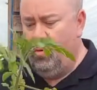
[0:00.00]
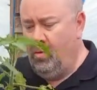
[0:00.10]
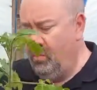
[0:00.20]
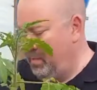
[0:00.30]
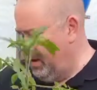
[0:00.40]

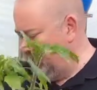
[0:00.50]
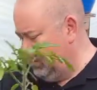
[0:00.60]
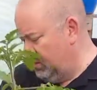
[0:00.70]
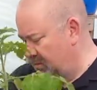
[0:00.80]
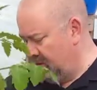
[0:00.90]
root
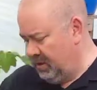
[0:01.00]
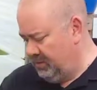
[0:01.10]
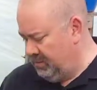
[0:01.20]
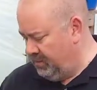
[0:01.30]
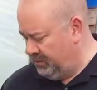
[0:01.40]
bound, so it's
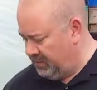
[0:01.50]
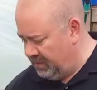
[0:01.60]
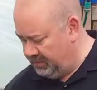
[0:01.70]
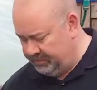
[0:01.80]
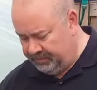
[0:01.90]
time to move them
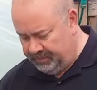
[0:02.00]
on.